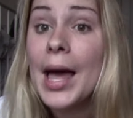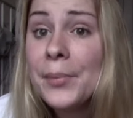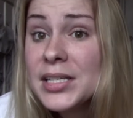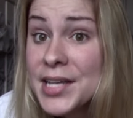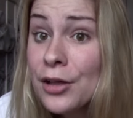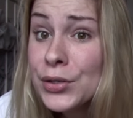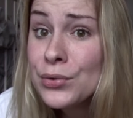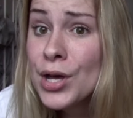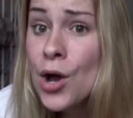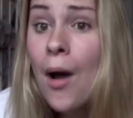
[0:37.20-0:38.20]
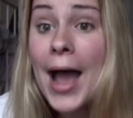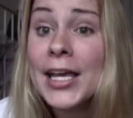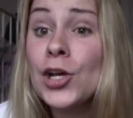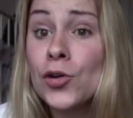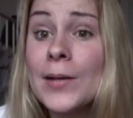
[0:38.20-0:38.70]
Let me tell you though, I
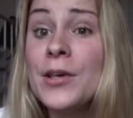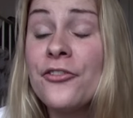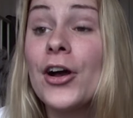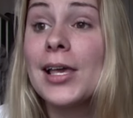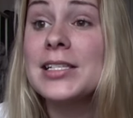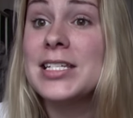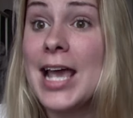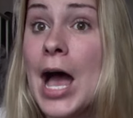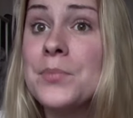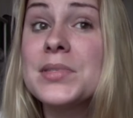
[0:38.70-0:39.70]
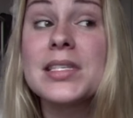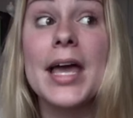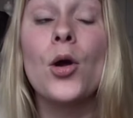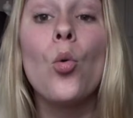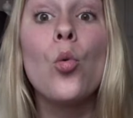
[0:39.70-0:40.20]
get creepy fucking DMs
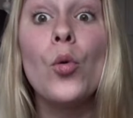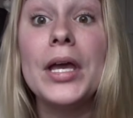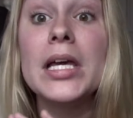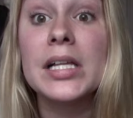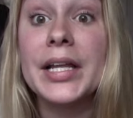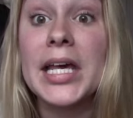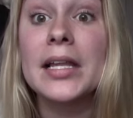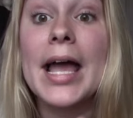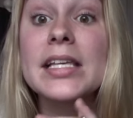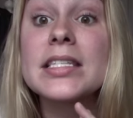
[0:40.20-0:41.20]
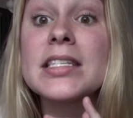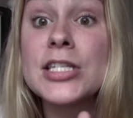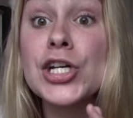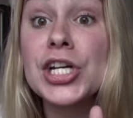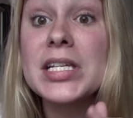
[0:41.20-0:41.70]
like weekly, like
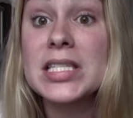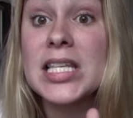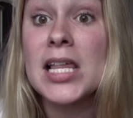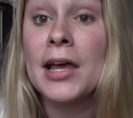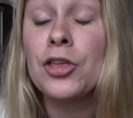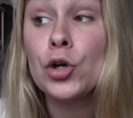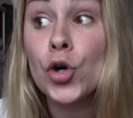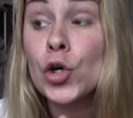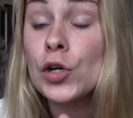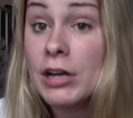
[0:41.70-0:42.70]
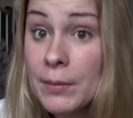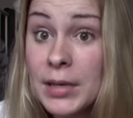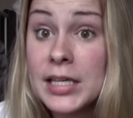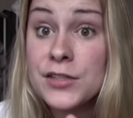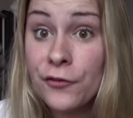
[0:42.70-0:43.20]
seriously, like the
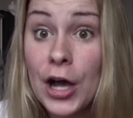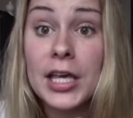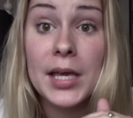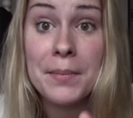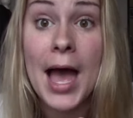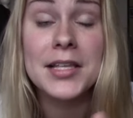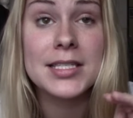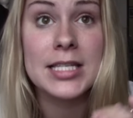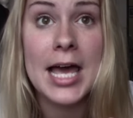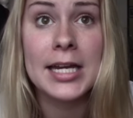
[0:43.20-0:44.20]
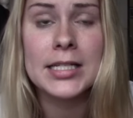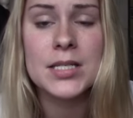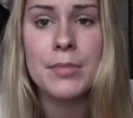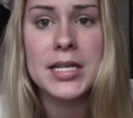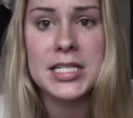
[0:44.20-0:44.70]
creepiest fucking men sliding
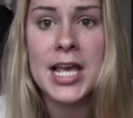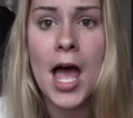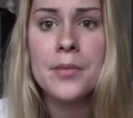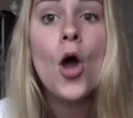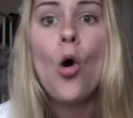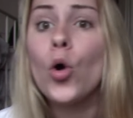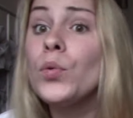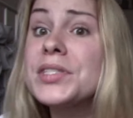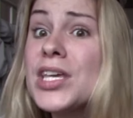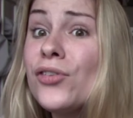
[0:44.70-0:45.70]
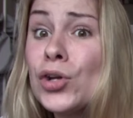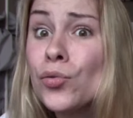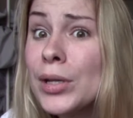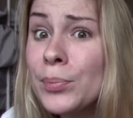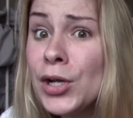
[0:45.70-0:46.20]
into my DMs. Or what's even
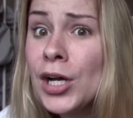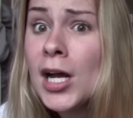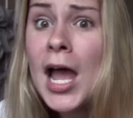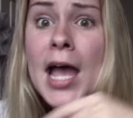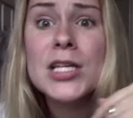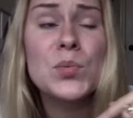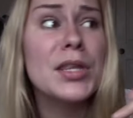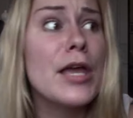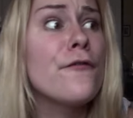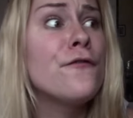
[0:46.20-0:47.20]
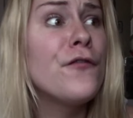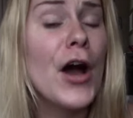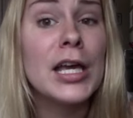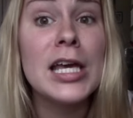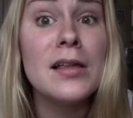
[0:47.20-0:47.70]
creepier is when like
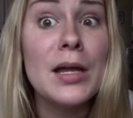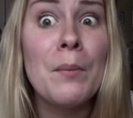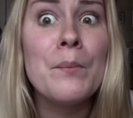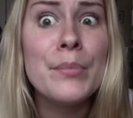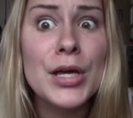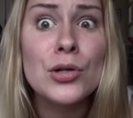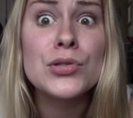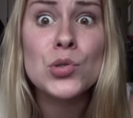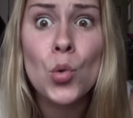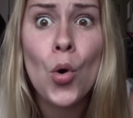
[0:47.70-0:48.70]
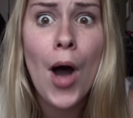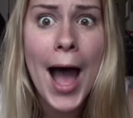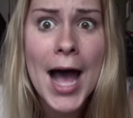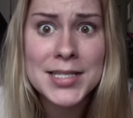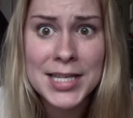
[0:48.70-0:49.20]
fucking like middle school
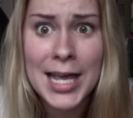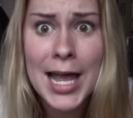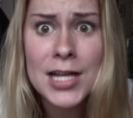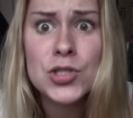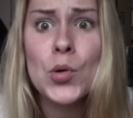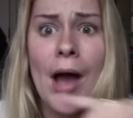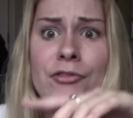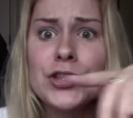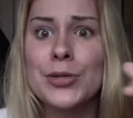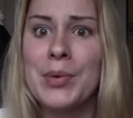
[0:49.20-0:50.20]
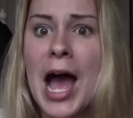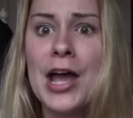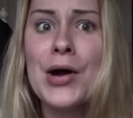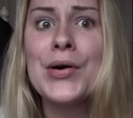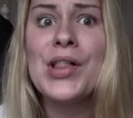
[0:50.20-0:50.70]
ass kids who have in their
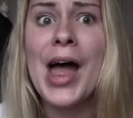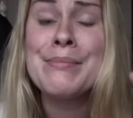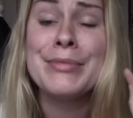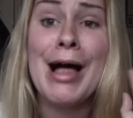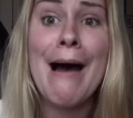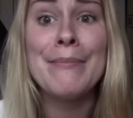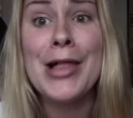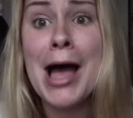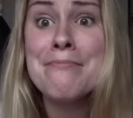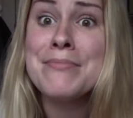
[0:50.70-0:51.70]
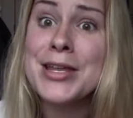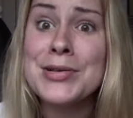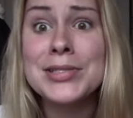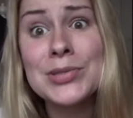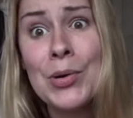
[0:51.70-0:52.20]
bio like blah blah
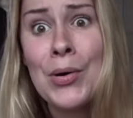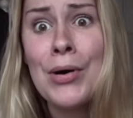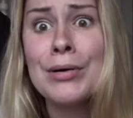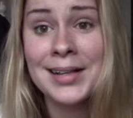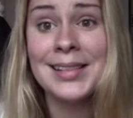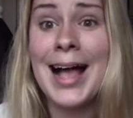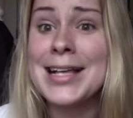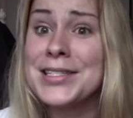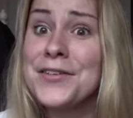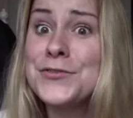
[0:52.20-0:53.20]
middle school class of